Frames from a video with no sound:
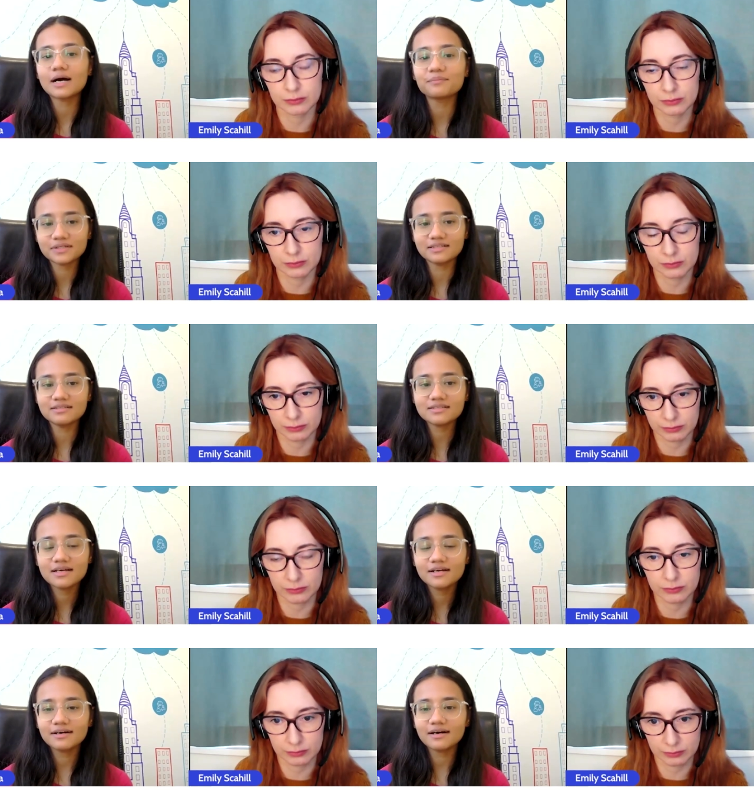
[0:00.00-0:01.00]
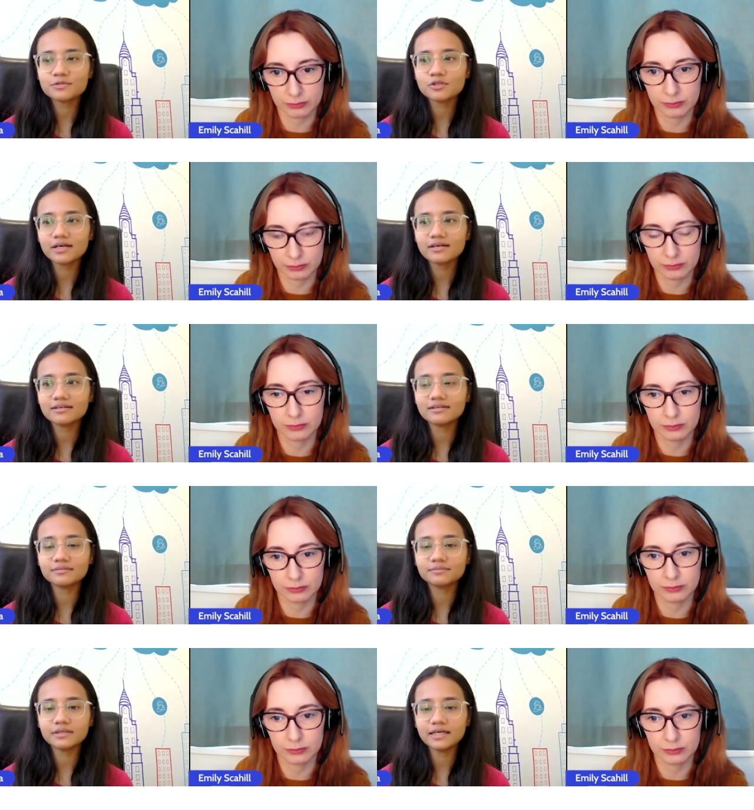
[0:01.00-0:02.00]
Speaker 1: good companies. Uh, so, like
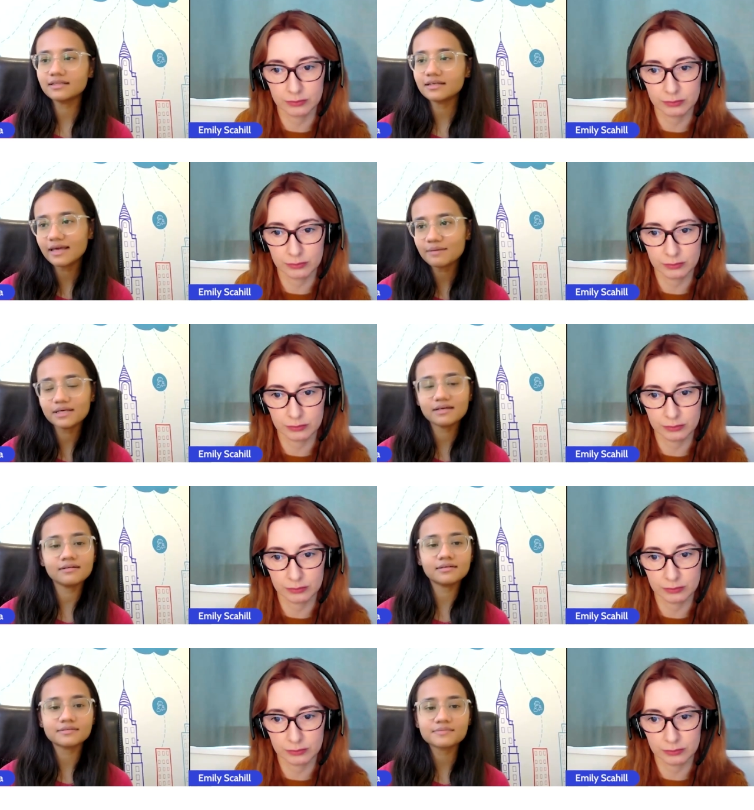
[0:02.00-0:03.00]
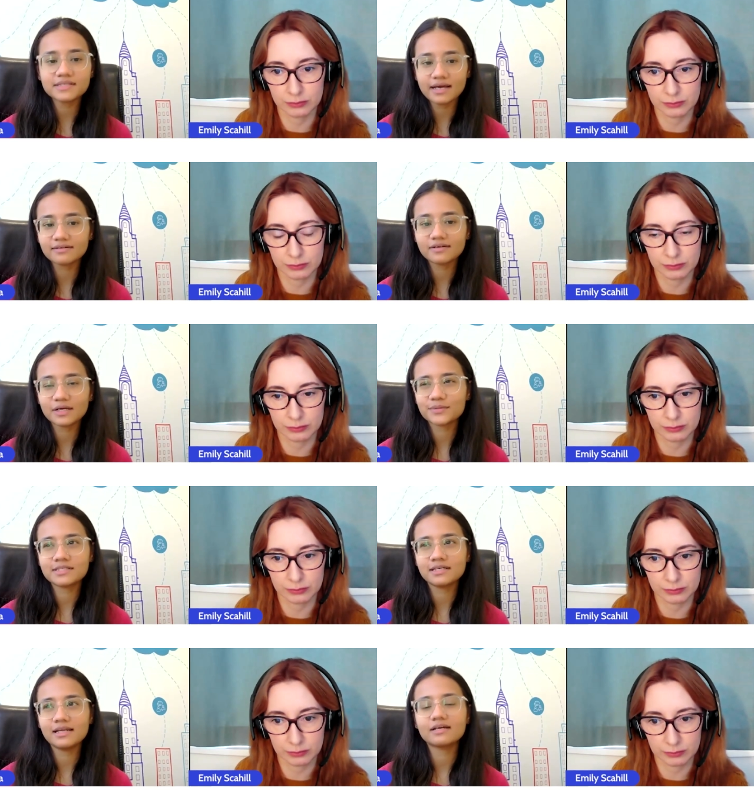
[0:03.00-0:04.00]
uh, in the gaming uh, sector, I
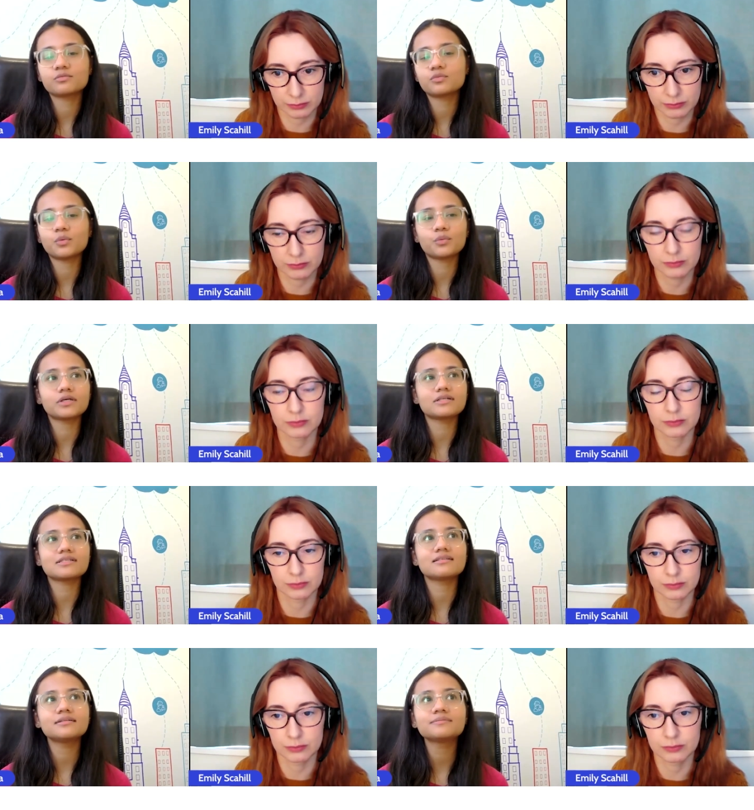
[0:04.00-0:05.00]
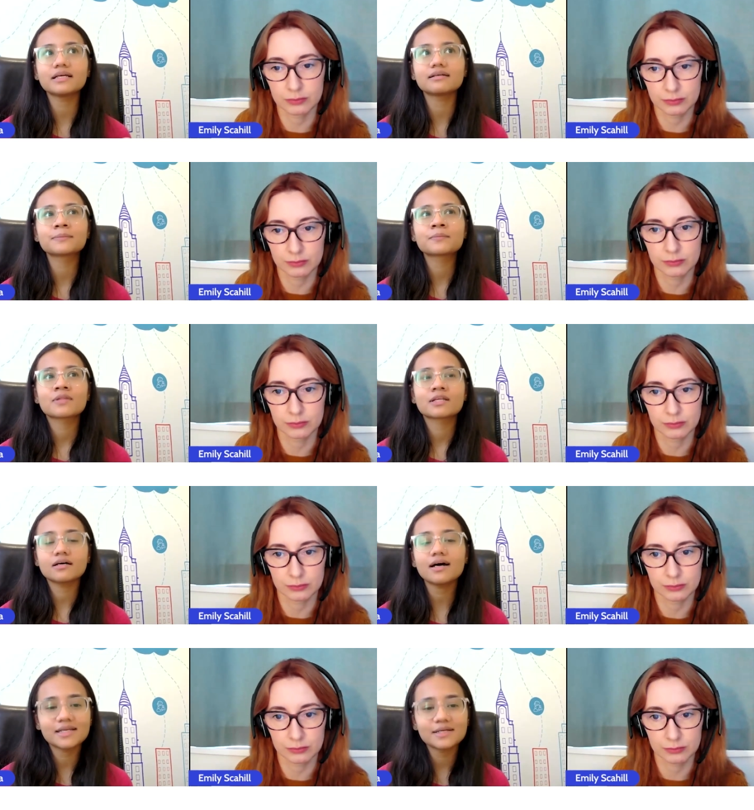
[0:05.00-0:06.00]
would say, like, what is the like
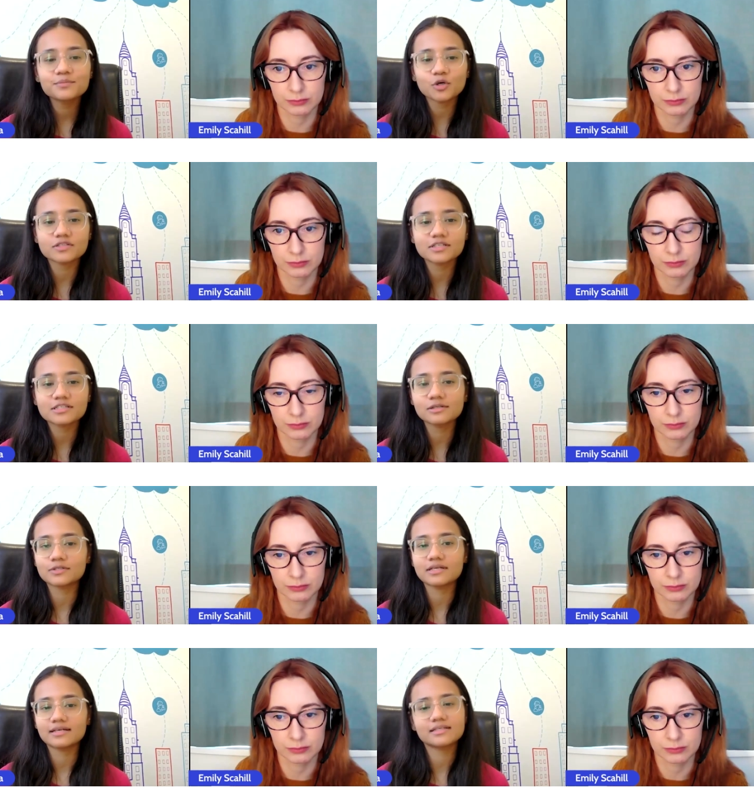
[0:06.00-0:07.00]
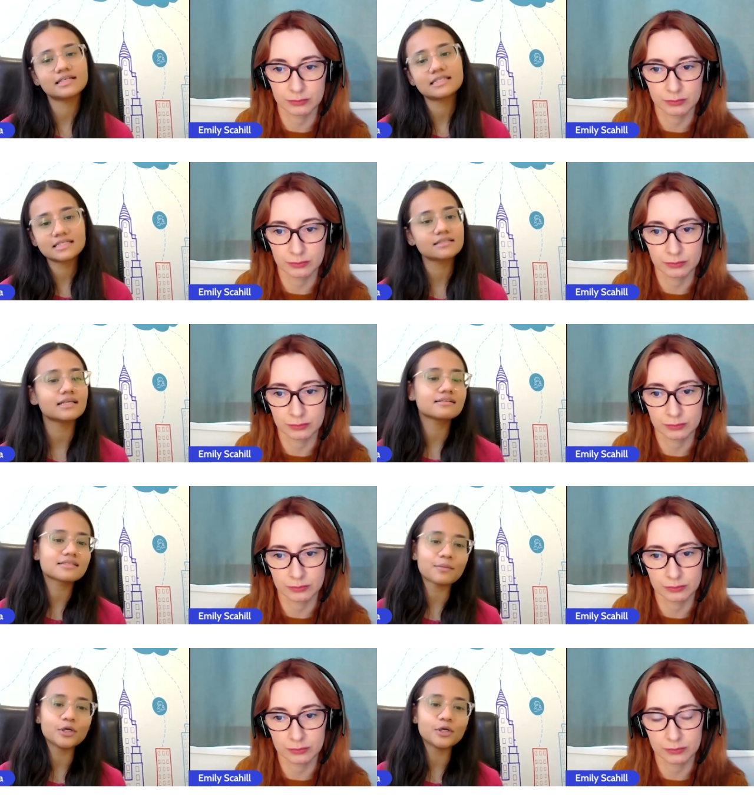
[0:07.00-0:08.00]
the hiring process looks like is it
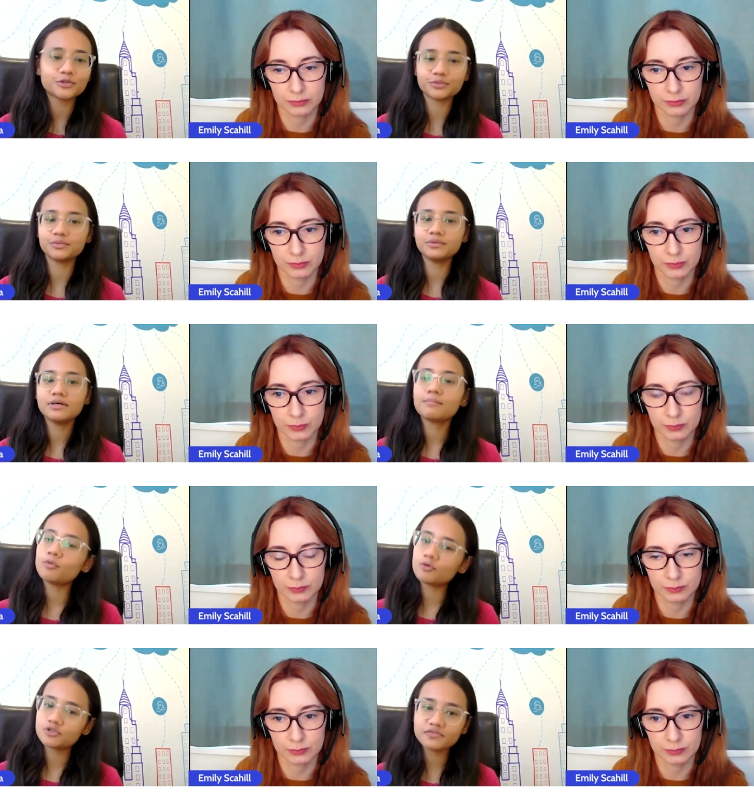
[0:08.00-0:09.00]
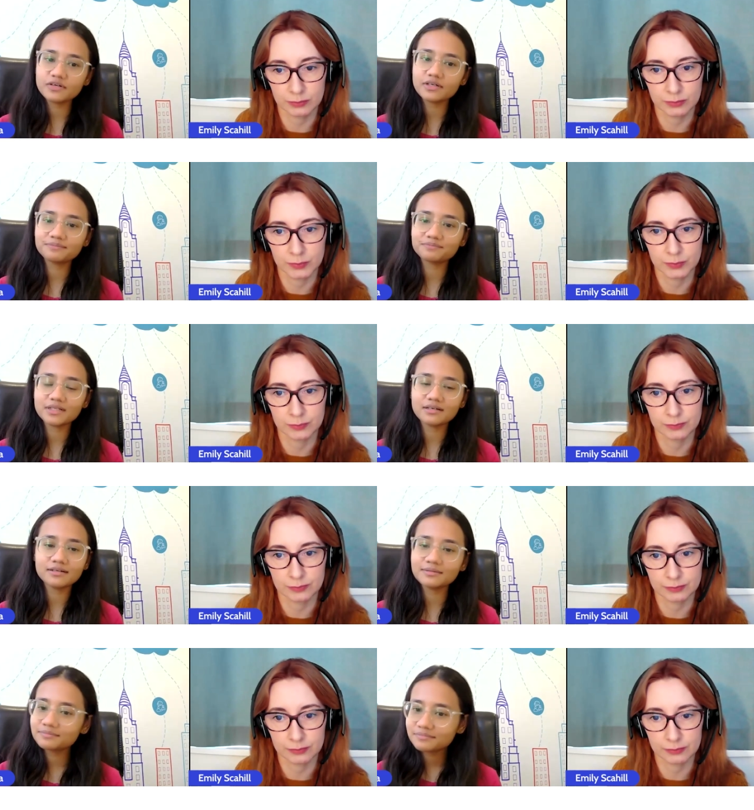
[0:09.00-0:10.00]
like similar to most of the
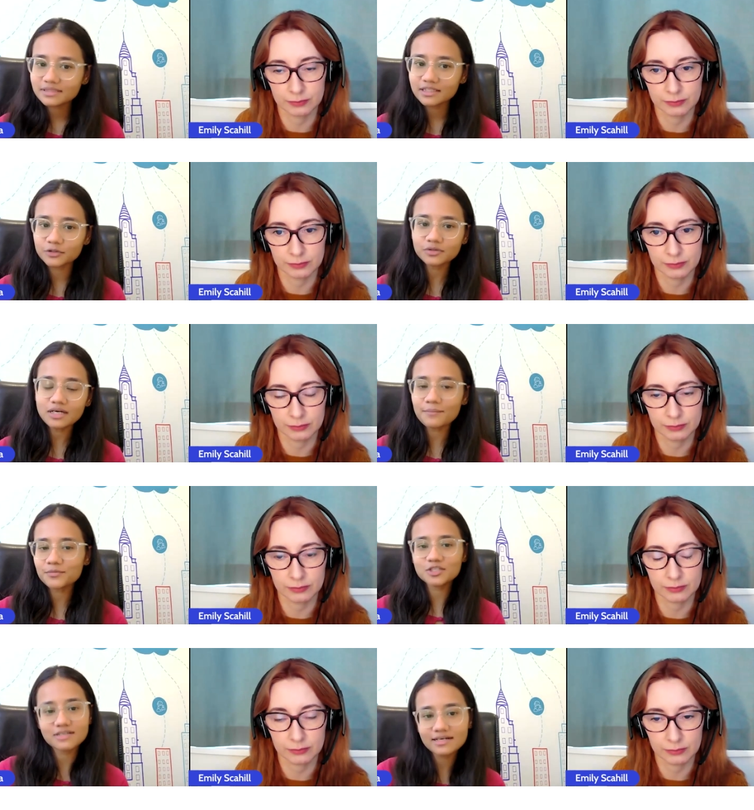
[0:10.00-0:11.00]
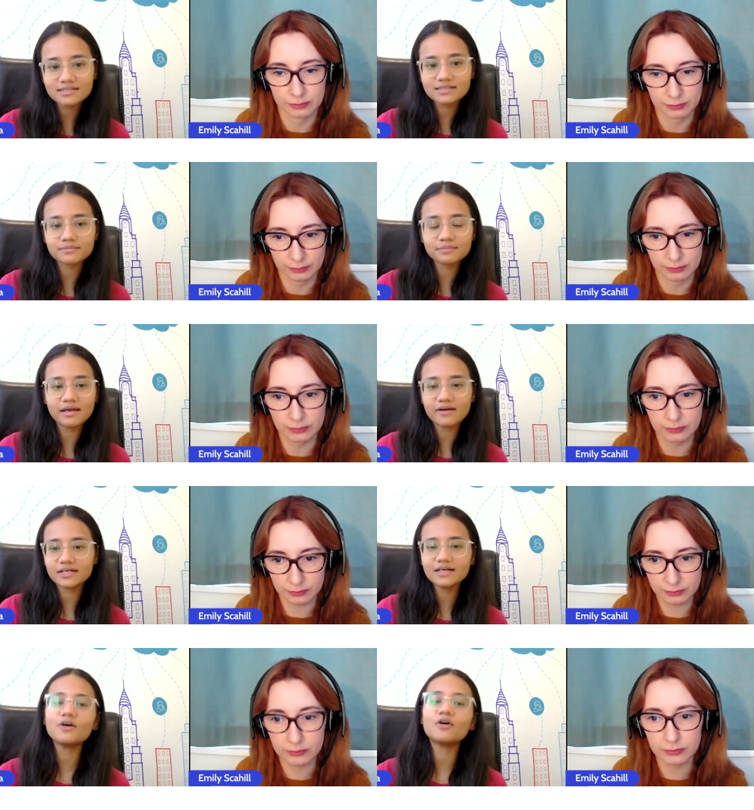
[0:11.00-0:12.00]
um, the you know the computer science
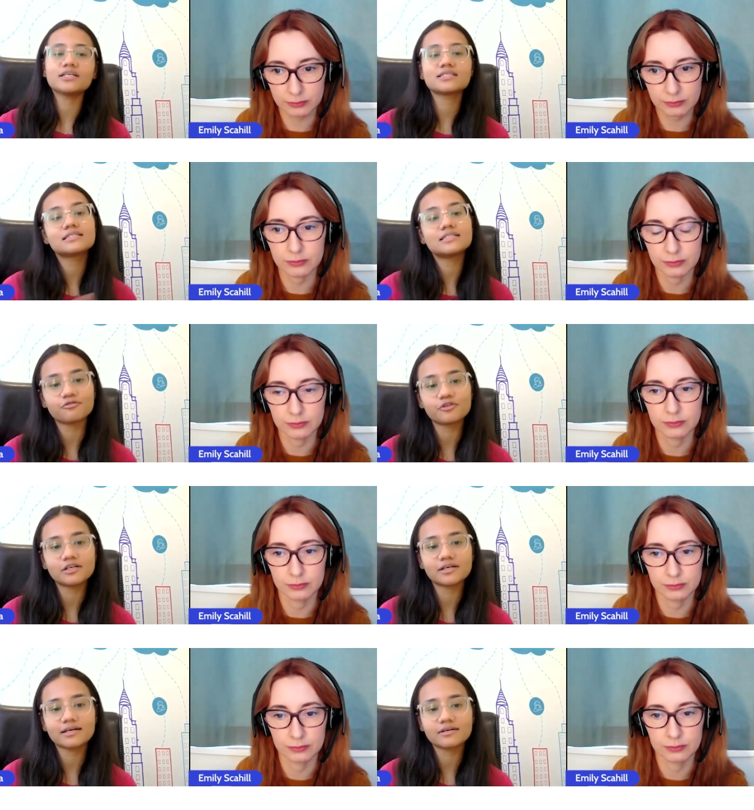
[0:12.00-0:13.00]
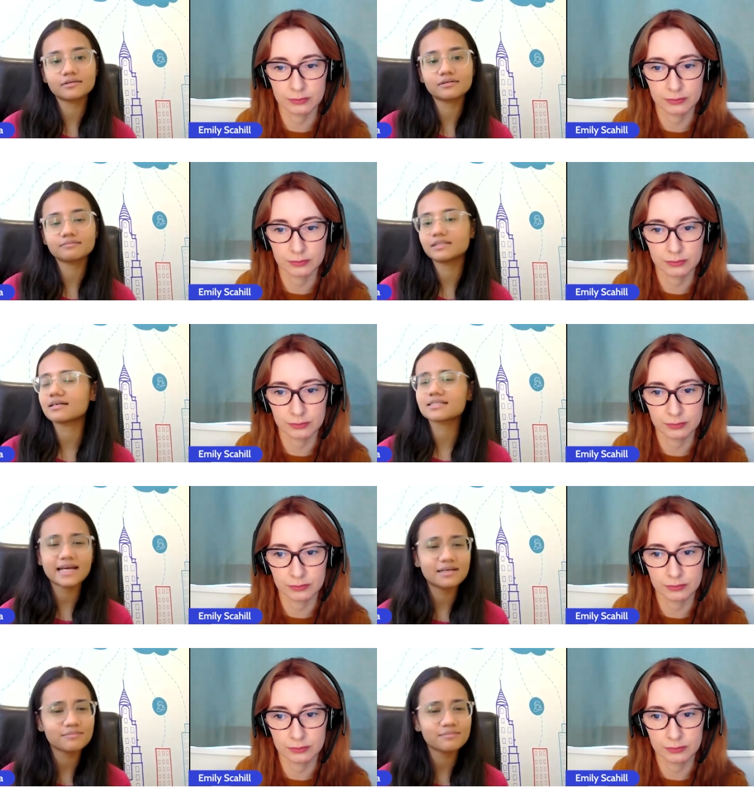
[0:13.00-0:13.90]
area or is it different like the